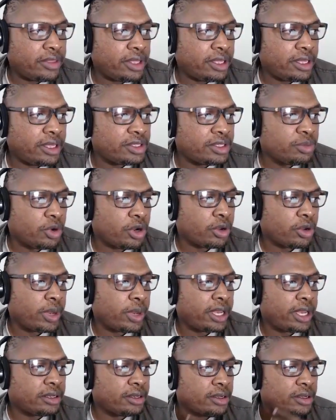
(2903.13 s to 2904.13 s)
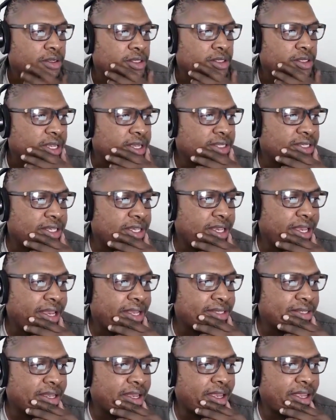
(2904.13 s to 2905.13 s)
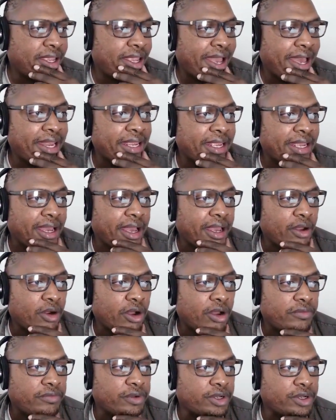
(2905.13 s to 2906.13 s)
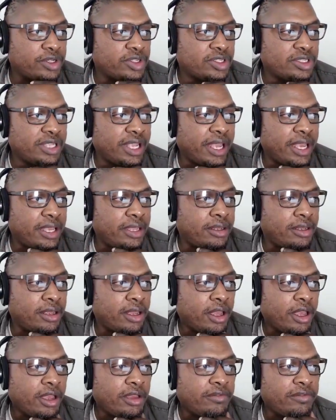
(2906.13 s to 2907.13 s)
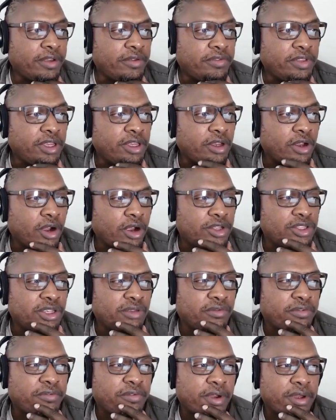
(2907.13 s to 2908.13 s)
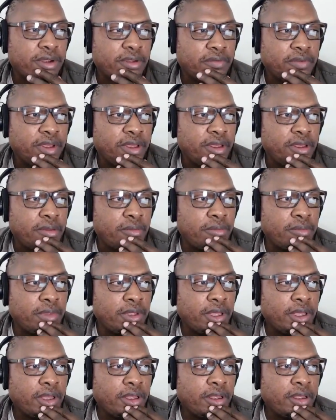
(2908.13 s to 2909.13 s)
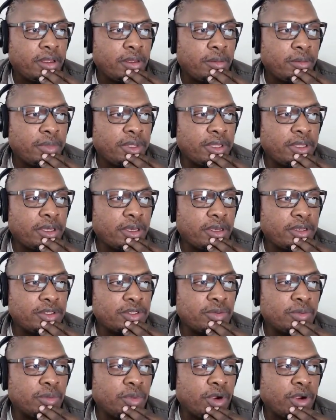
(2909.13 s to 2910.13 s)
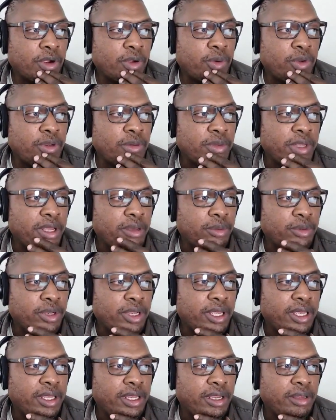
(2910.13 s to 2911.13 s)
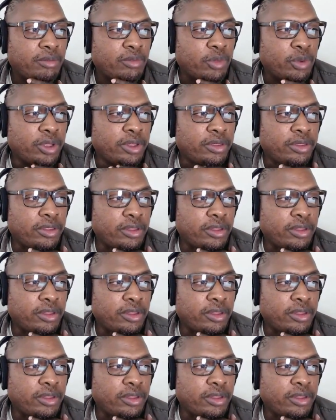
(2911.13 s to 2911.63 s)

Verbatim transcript: it's Mark Wagner says he has a, he had a guy offer to stand 50 yards in front of him because Mark wouldn't be able to hit him with